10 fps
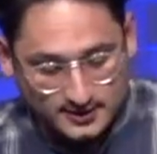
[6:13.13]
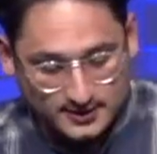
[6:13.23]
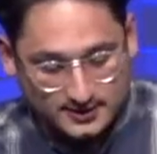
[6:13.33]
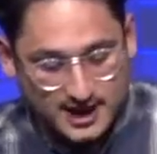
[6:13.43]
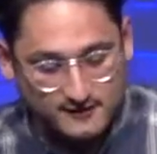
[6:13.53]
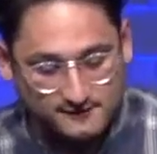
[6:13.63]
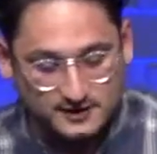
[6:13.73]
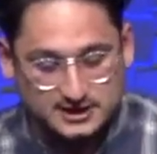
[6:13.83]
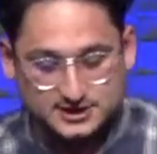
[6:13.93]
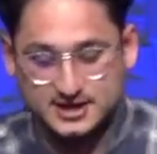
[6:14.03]
Now, a
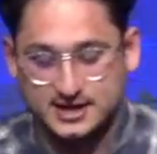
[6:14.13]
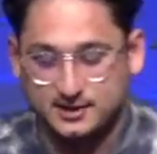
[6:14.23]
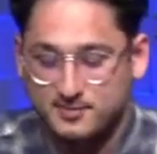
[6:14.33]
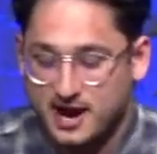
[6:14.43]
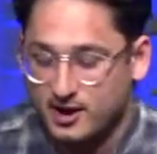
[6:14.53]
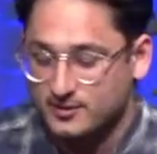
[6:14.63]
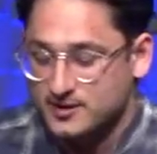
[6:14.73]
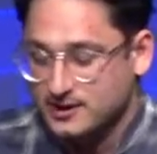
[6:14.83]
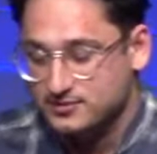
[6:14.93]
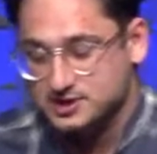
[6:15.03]
funny thing about
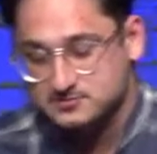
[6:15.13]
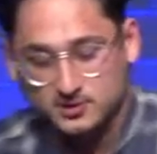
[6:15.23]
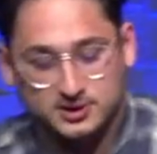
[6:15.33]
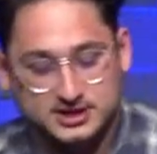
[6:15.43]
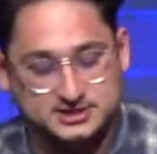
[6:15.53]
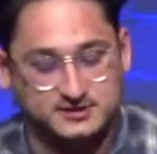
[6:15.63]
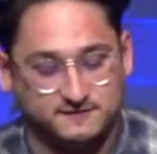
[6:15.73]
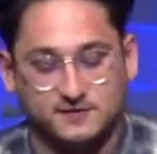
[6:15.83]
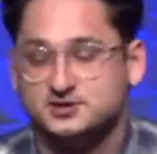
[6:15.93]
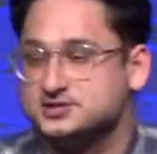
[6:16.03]
this book is the
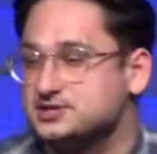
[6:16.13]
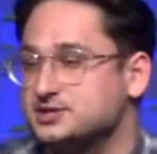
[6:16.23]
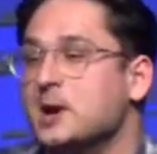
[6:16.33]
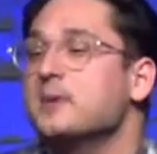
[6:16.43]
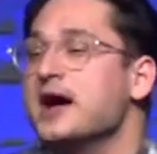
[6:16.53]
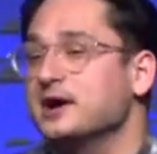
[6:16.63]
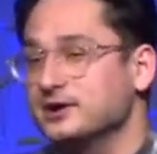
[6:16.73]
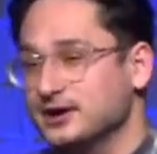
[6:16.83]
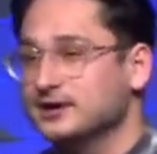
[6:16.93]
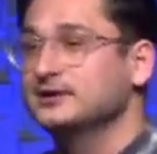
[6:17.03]
first
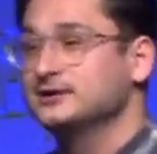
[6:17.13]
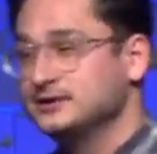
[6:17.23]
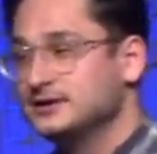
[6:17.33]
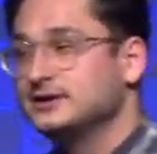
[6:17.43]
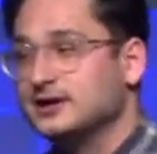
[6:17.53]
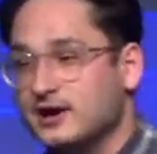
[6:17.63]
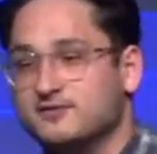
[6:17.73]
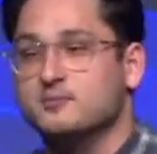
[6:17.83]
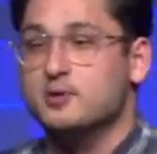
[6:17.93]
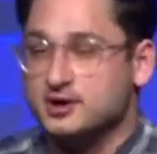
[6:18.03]
subheader of
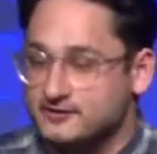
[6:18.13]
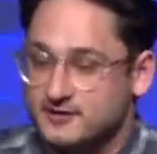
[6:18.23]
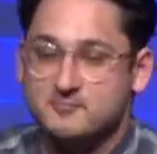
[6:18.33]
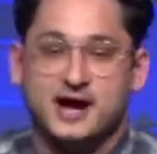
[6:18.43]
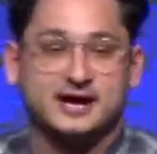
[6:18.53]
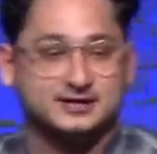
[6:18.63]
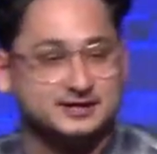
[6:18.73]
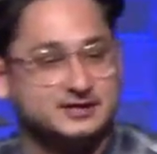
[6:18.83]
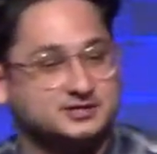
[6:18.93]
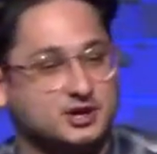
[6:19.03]
the book of Habakkuk
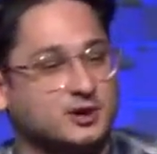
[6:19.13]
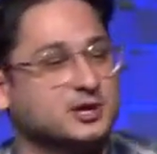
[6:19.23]
is called